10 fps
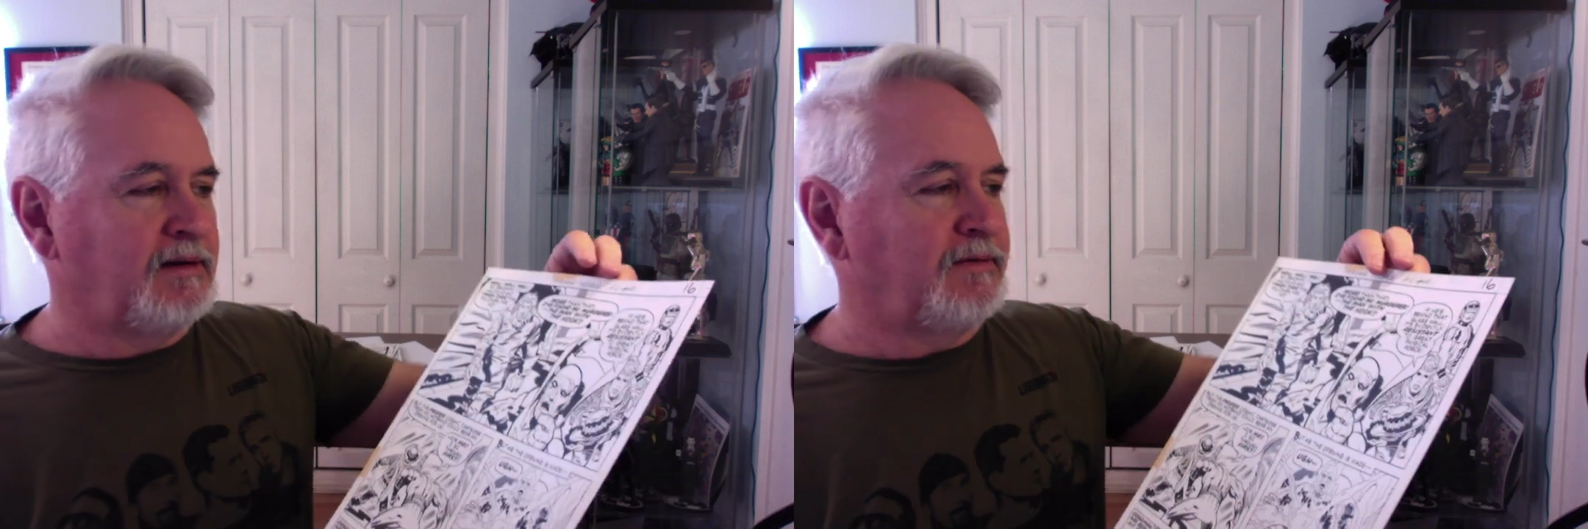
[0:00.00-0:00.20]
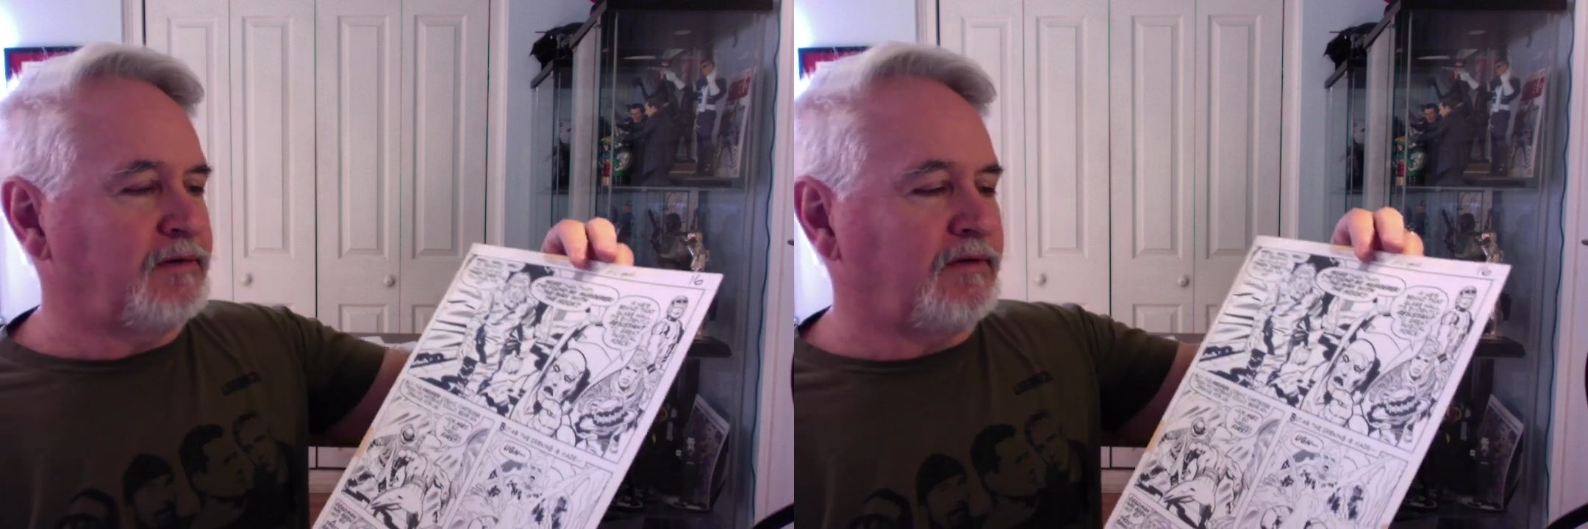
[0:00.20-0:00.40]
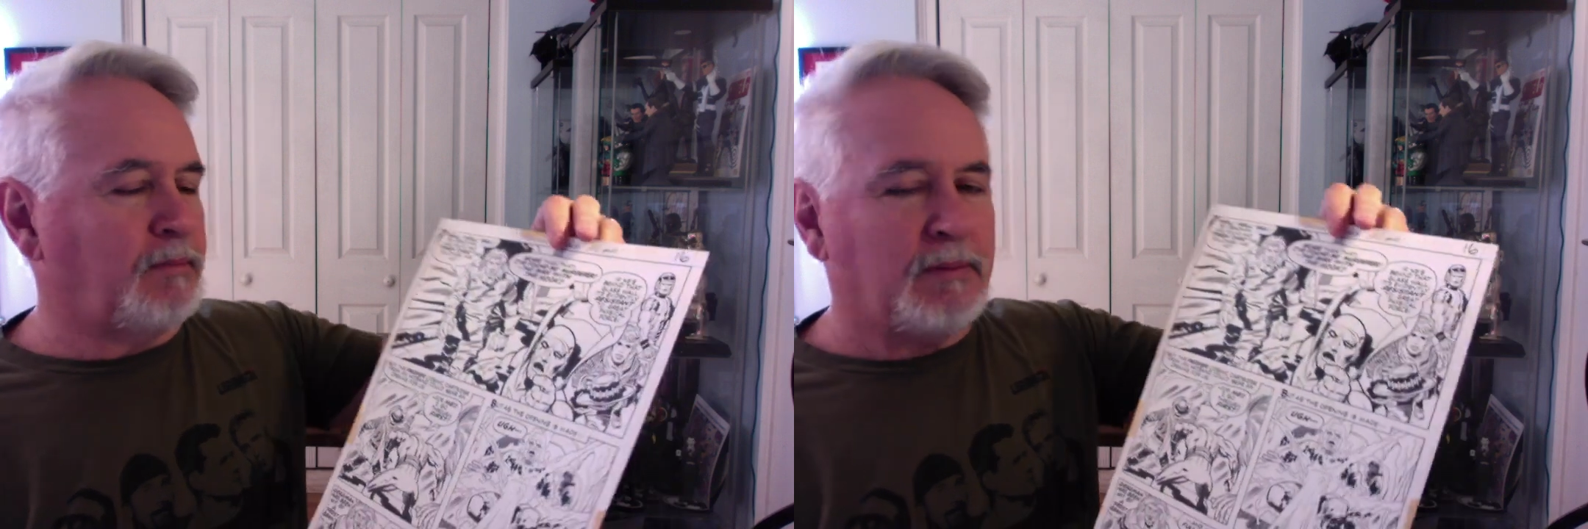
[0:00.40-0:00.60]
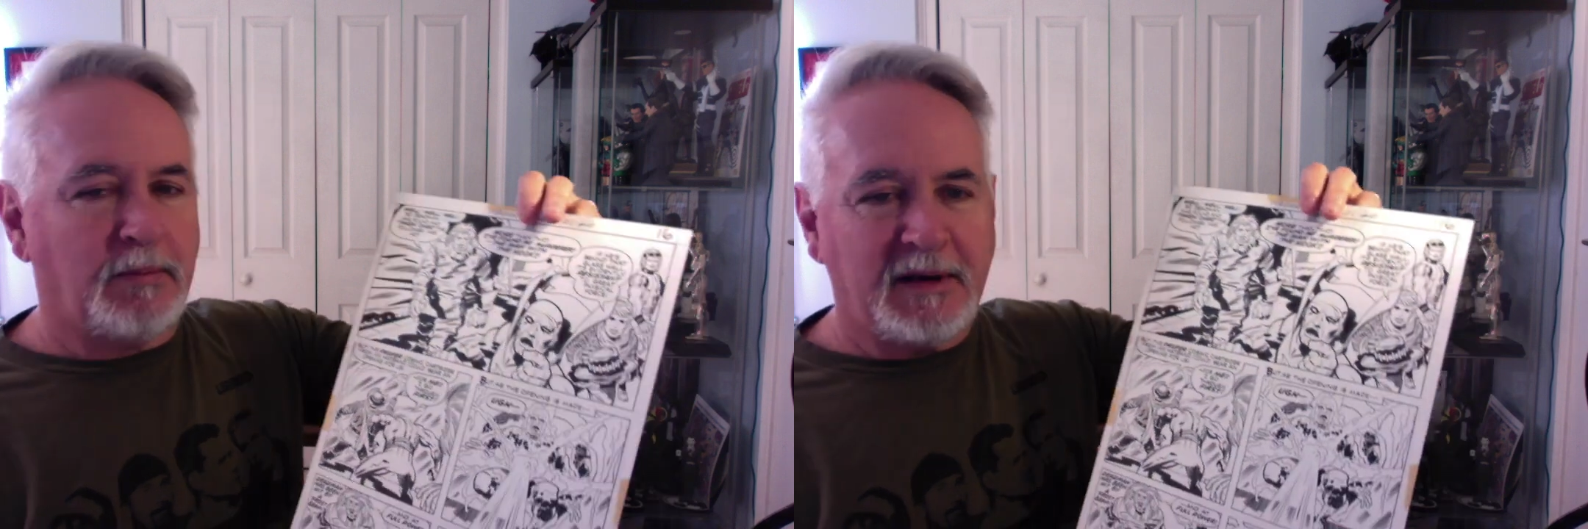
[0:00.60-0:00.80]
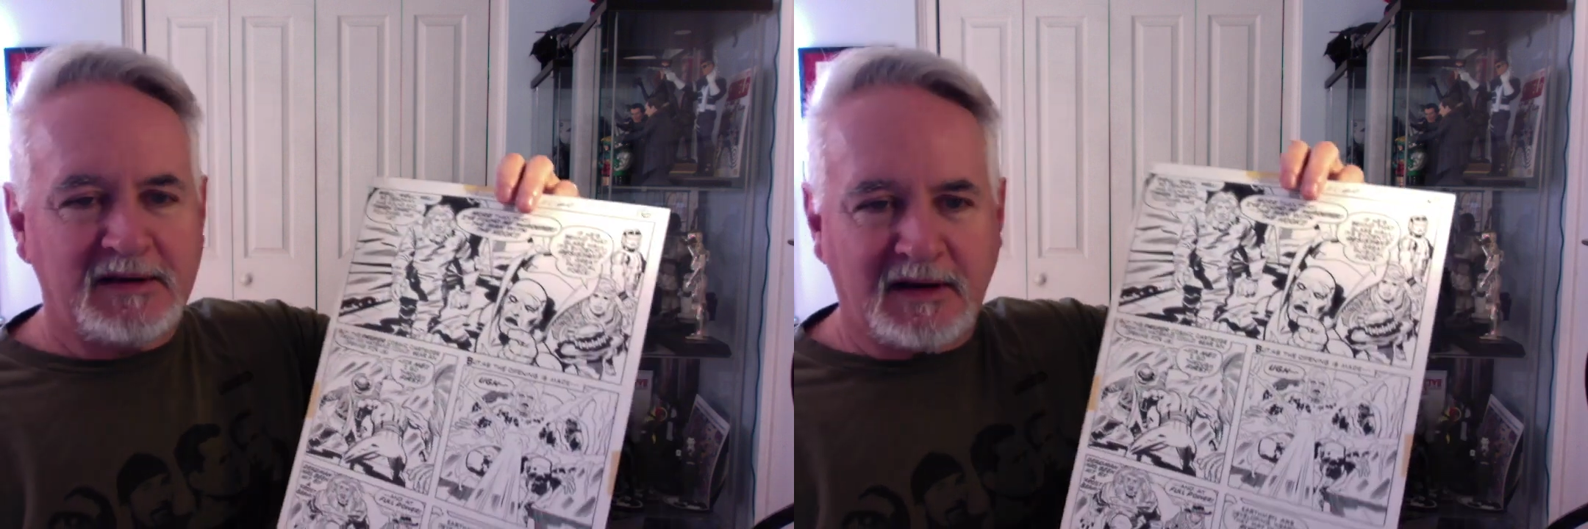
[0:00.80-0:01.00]
Forever People
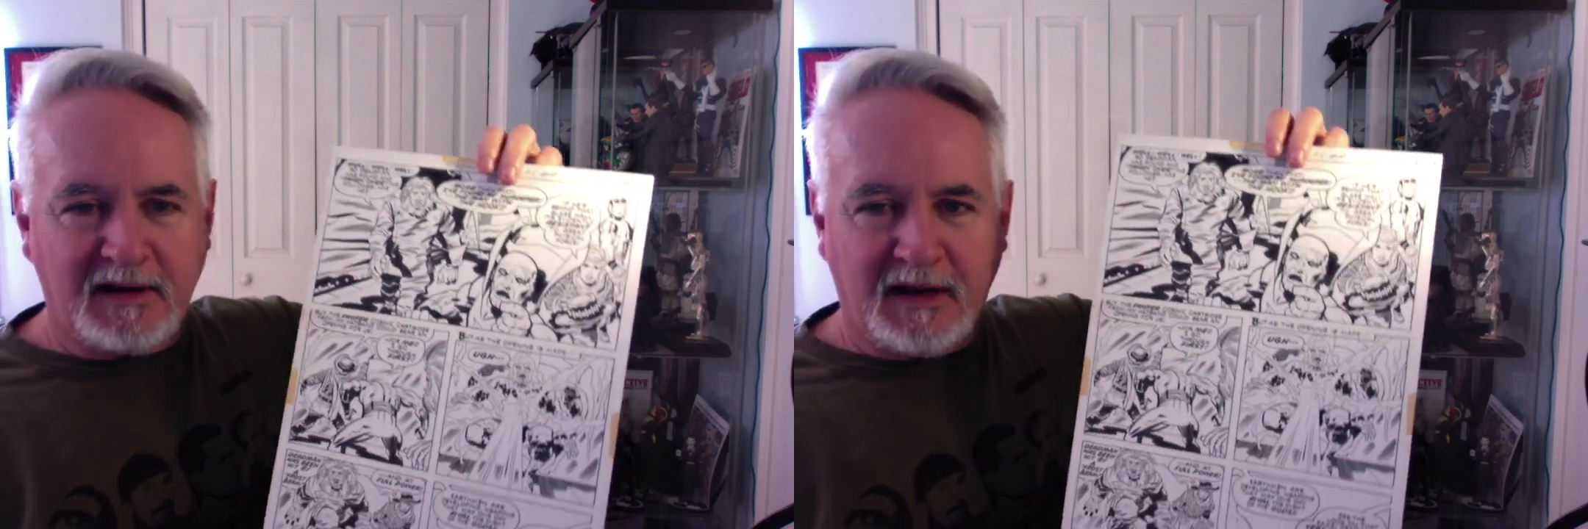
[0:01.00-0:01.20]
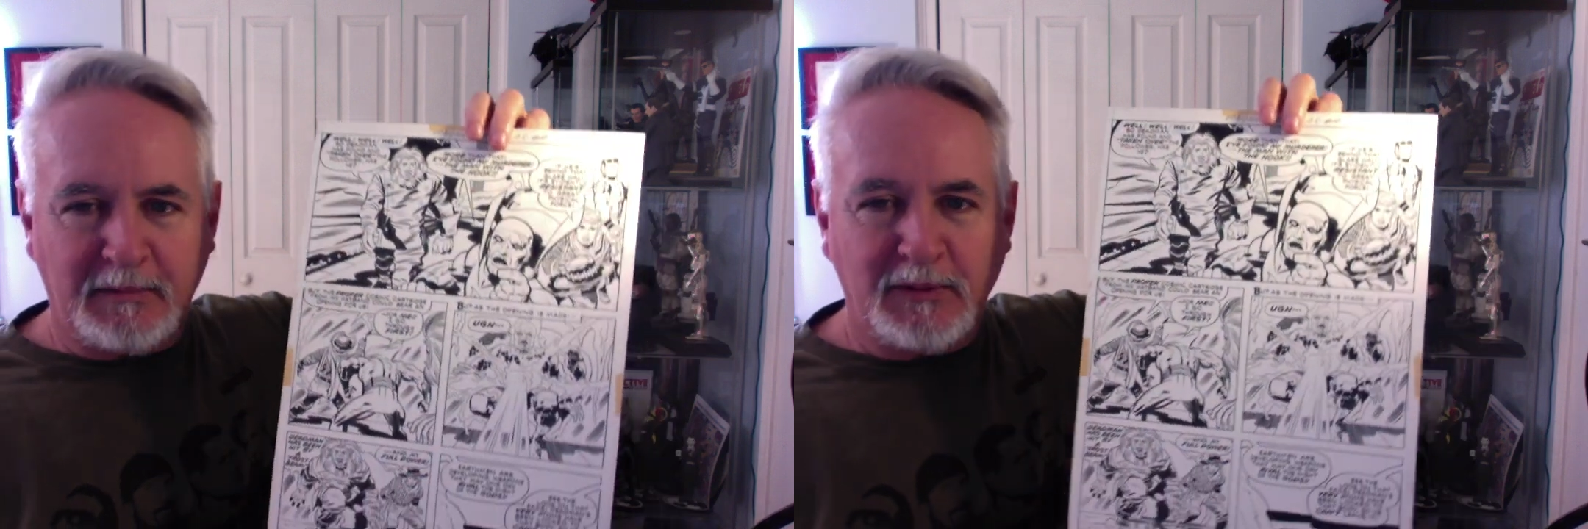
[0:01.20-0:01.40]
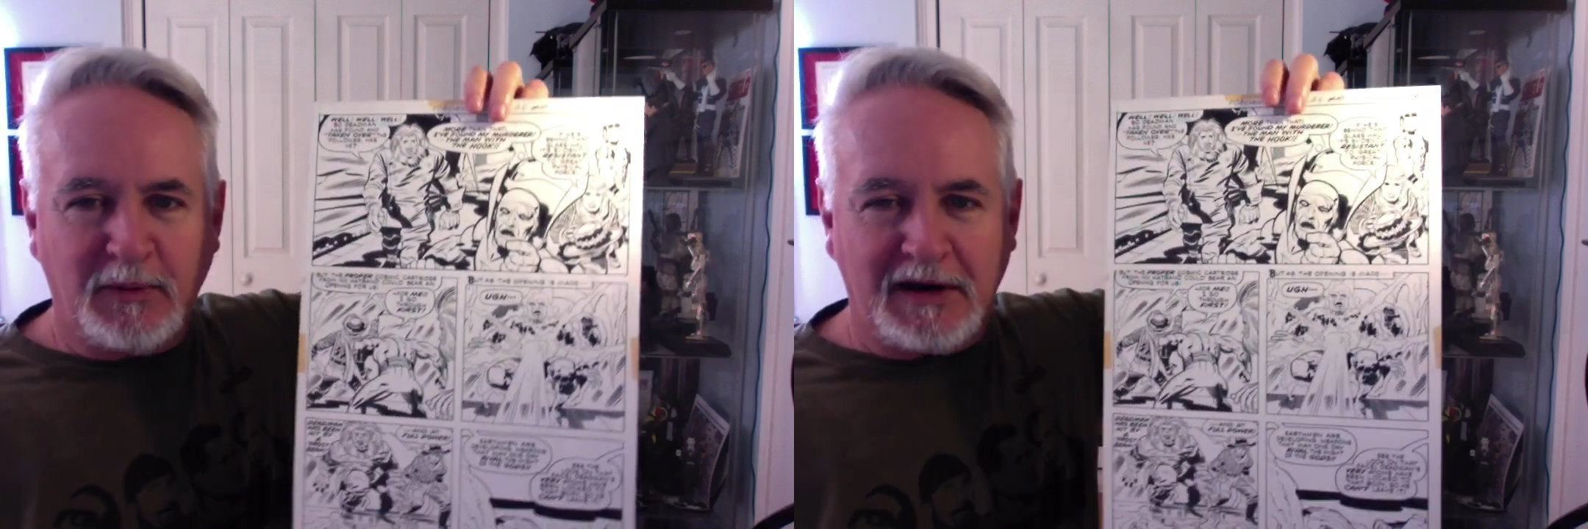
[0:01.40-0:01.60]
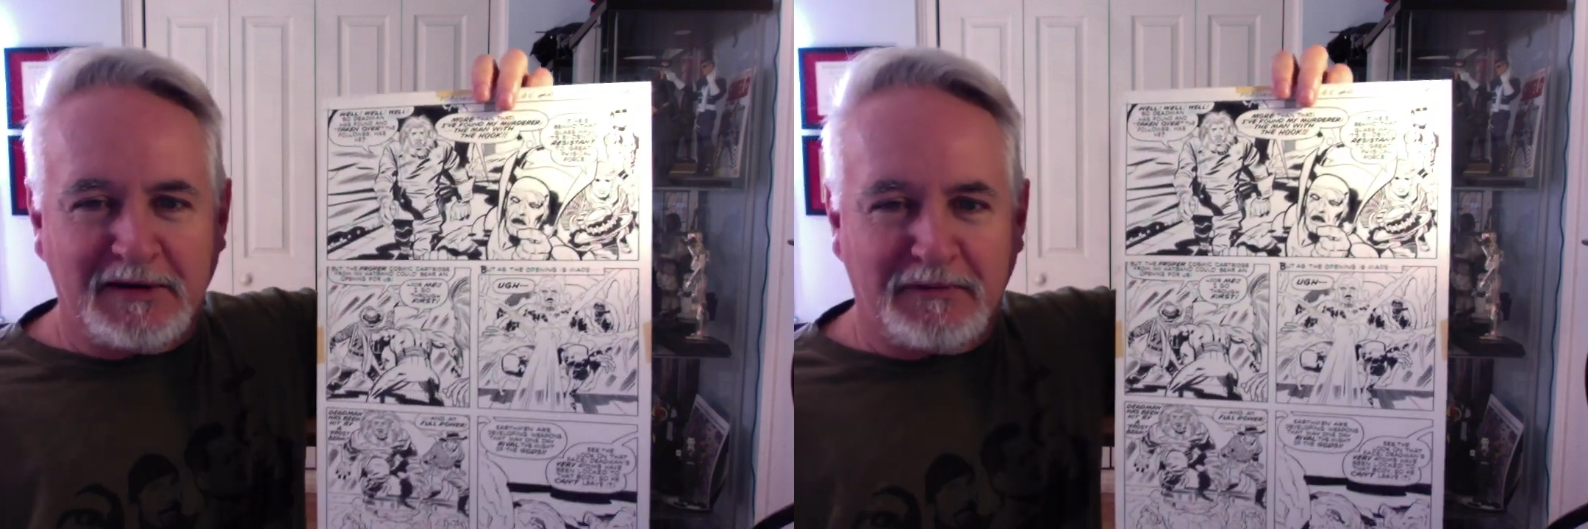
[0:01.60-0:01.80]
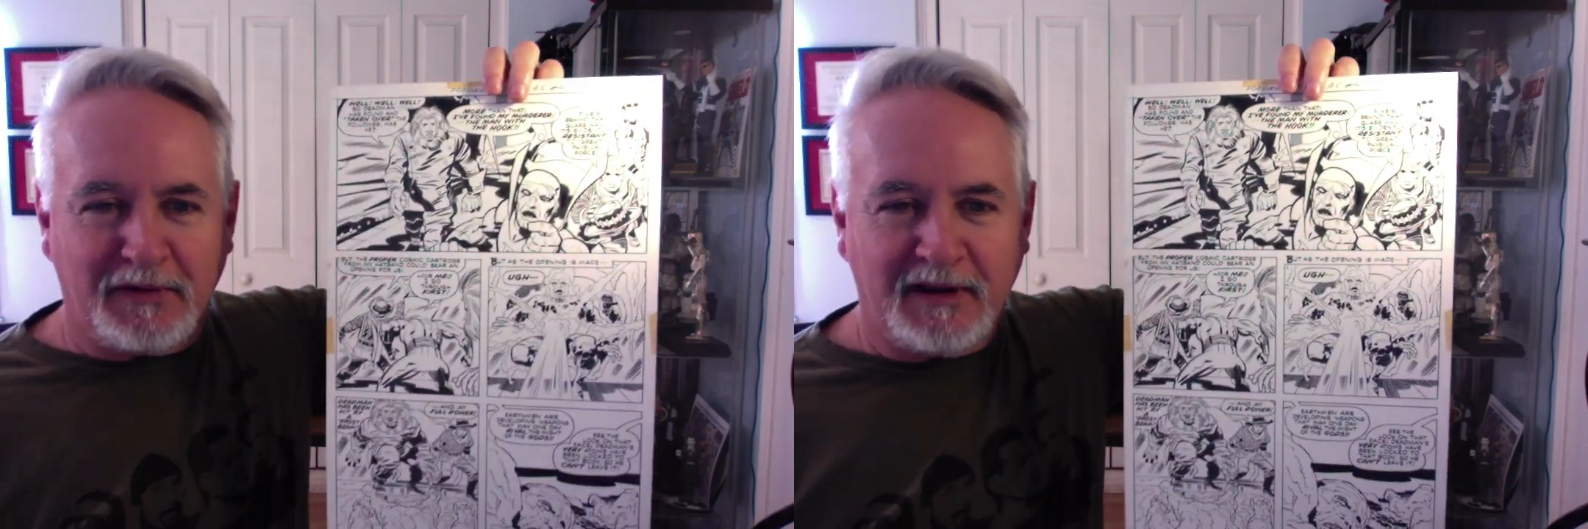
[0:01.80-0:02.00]
page that I've been
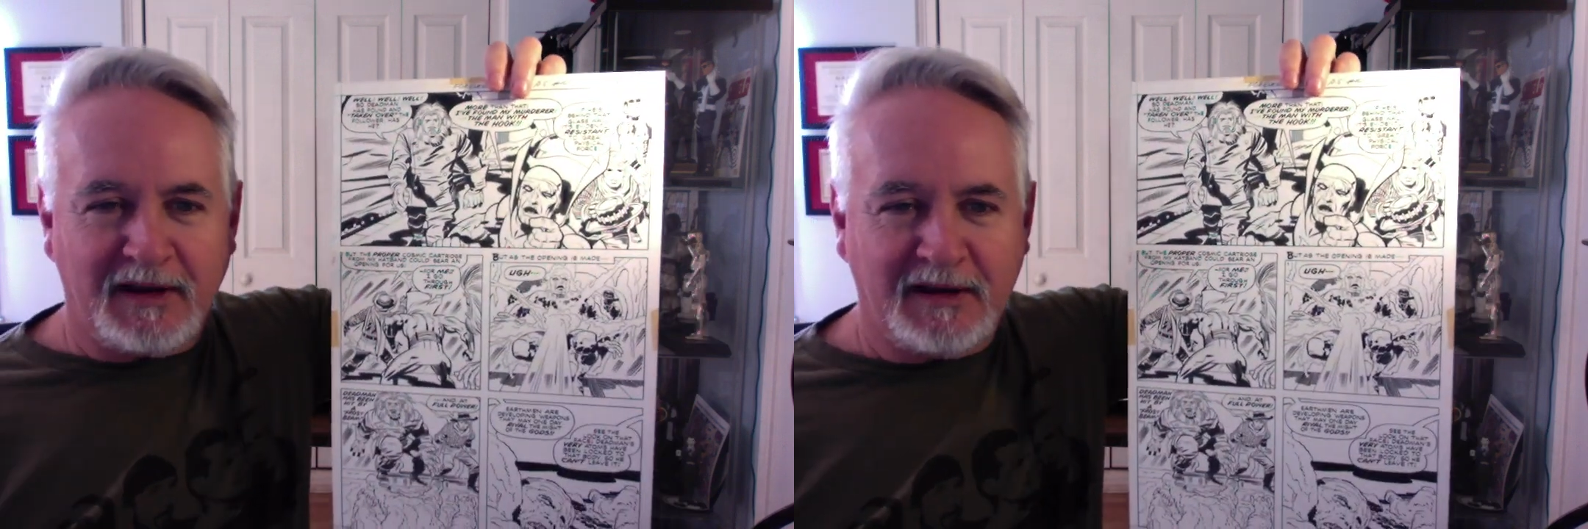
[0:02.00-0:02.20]
waiting for,